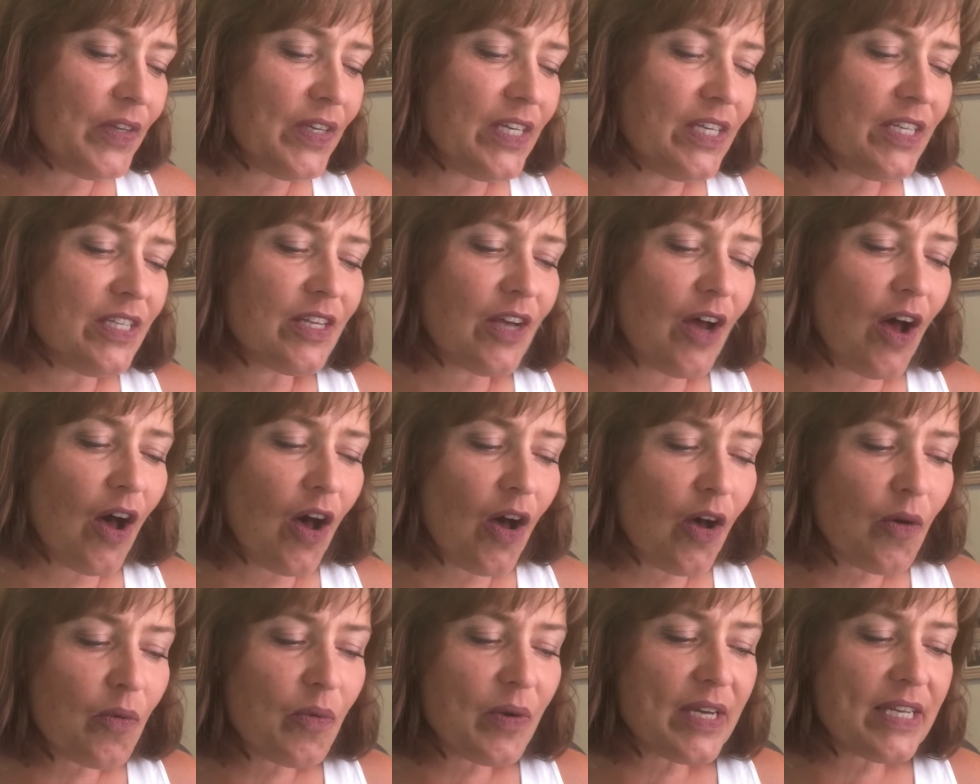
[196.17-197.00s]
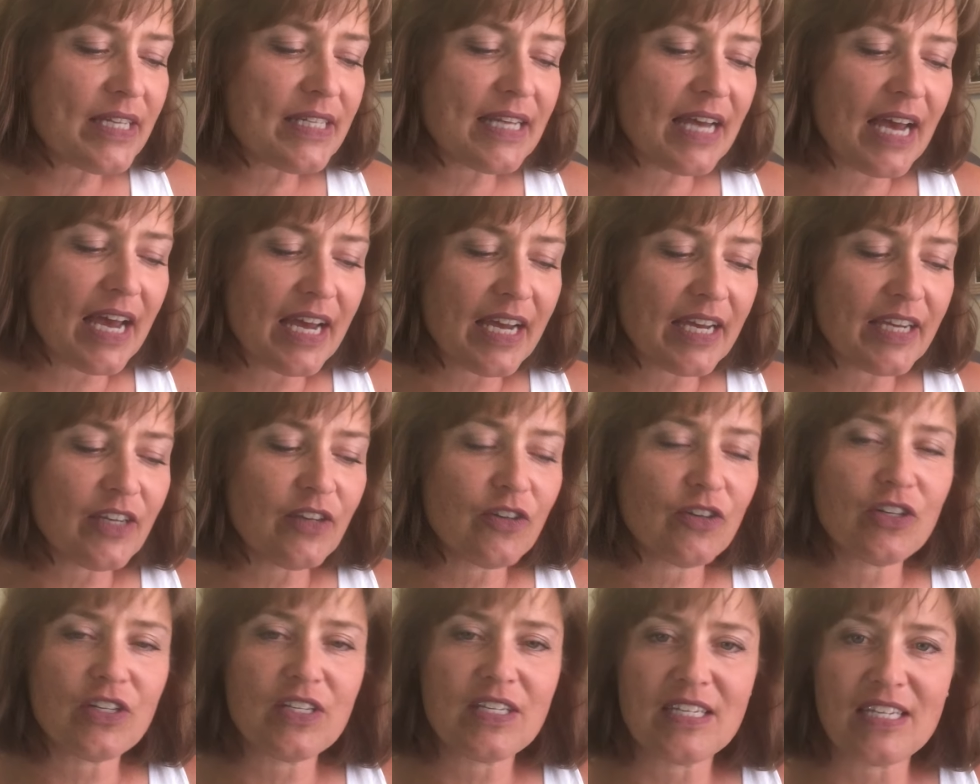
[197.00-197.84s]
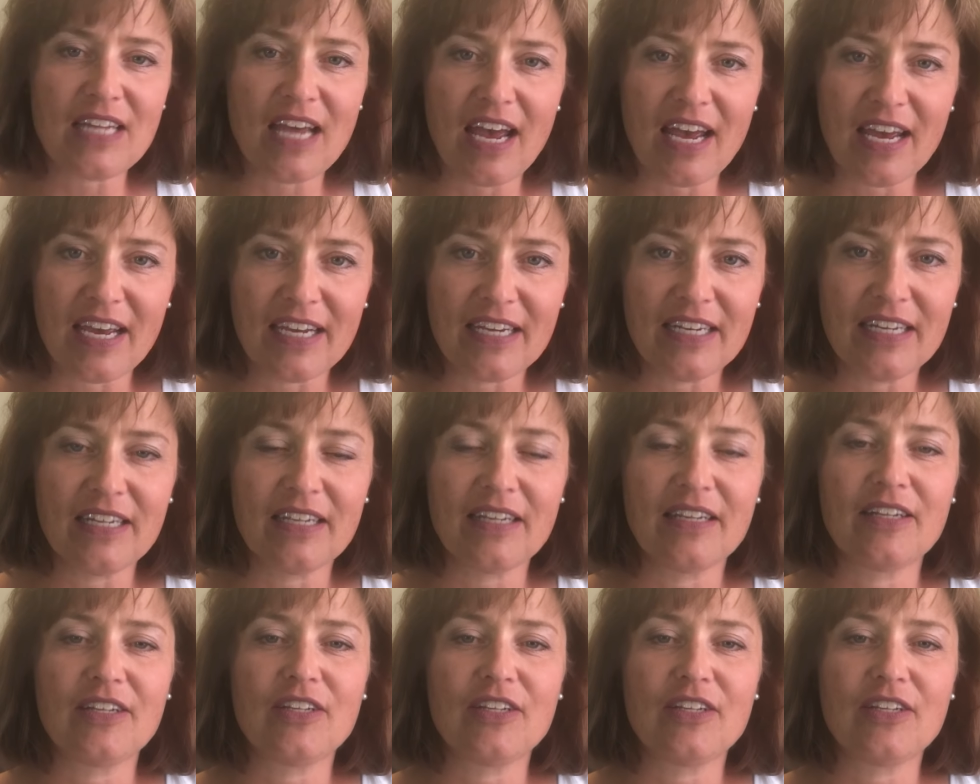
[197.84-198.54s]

he's always at your side